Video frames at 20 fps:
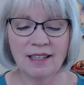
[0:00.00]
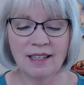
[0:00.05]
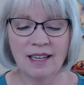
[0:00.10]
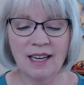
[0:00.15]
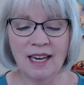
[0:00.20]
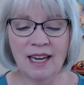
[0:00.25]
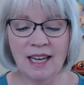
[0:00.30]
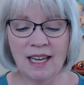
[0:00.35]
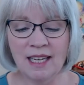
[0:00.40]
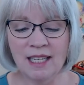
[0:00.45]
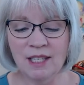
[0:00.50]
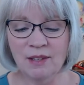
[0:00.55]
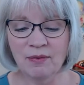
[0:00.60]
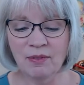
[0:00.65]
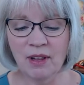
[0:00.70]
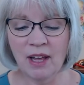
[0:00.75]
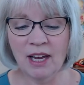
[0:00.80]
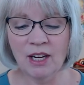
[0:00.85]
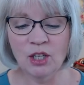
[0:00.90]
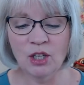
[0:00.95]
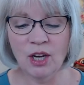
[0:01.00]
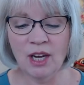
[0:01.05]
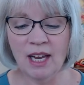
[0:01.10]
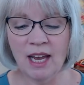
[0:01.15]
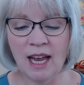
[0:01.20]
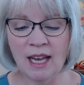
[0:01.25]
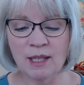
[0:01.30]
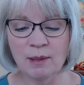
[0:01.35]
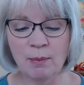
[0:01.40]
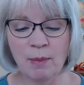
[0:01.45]
In his flesh he
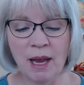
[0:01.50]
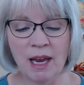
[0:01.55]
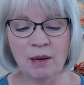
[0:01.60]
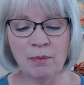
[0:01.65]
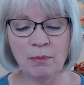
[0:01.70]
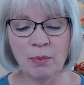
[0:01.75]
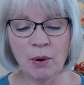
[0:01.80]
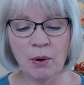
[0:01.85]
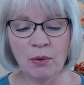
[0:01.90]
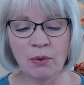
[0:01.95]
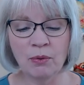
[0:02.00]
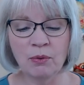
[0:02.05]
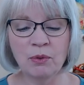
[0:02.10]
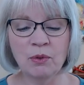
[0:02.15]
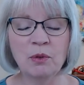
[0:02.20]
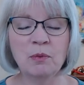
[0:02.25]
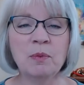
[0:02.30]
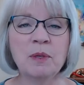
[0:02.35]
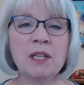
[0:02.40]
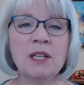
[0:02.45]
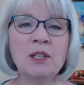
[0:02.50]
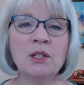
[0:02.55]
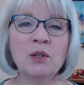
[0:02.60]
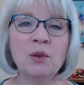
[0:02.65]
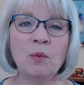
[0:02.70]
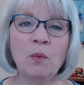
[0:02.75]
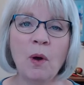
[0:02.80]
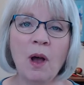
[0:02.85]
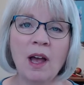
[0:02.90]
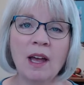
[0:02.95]
has made both groups into
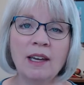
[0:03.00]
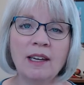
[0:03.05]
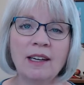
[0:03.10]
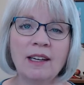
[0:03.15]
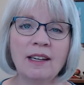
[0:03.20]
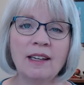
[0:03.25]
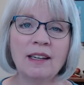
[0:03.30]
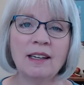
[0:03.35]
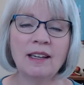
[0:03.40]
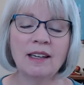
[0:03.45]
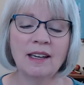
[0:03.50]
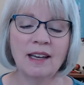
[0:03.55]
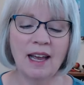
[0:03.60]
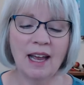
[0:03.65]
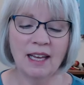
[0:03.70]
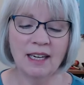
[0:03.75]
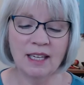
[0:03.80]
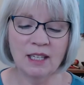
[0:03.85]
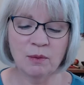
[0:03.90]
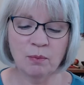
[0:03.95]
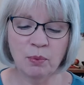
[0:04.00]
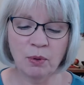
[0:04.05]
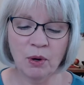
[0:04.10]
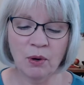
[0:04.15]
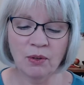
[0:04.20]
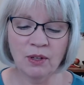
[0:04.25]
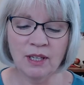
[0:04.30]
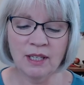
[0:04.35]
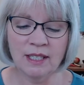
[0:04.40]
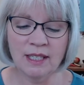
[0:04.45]
one, and has
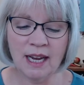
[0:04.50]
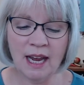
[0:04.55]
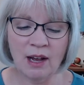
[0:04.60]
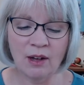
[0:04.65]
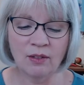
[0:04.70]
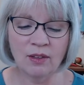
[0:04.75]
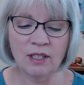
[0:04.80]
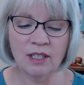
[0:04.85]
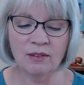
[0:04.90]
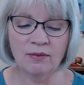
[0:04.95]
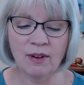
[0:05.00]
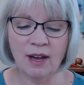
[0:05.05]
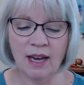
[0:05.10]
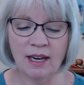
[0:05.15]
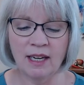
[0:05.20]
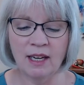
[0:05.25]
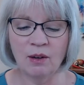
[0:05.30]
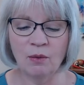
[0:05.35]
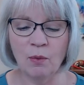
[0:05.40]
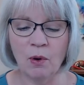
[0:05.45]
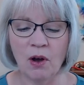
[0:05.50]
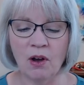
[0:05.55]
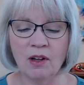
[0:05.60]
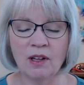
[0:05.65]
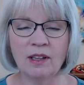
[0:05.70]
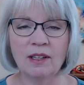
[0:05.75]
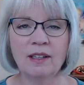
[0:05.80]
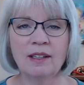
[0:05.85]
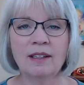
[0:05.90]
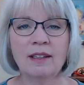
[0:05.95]
broken down the dividing
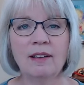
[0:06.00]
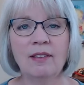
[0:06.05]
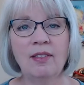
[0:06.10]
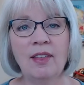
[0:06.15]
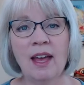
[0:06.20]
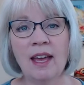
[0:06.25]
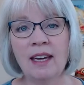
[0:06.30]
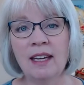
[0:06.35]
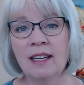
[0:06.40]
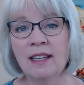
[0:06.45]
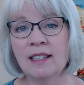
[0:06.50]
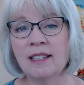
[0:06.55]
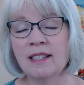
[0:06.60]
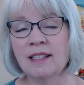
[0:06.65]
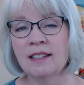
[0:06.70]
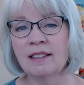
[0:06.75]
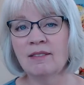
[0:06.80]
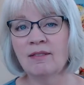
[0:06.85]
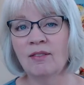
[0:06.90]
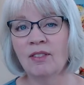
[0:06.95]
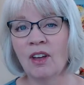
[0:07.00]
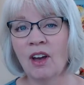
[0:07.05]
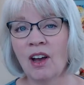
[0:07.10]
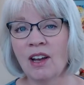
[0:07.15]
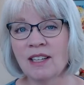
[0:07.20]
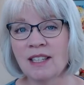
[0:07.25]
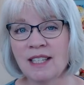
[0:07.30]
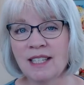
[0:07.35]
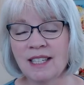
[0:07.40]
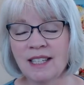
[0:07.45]
wall, that is, the
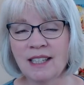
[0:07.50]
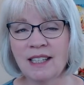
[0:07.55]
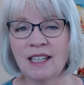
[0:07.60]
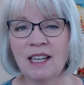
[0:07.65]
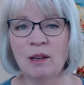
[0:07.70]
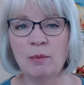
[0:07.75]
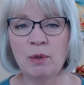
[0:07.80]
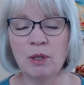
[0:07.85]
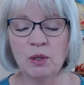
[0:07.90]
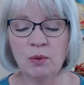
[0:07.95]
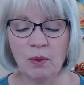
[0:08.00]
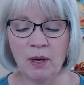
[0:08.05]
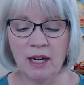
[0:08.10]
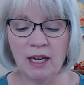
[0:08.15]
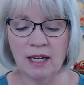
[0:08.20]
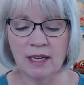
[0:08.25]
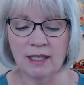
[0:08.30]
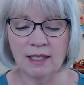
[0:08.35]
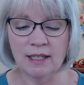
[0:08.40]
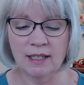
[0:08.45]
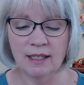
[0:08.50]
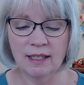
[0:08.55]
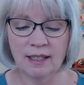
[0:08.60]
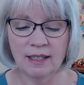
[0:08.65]
hostility between us.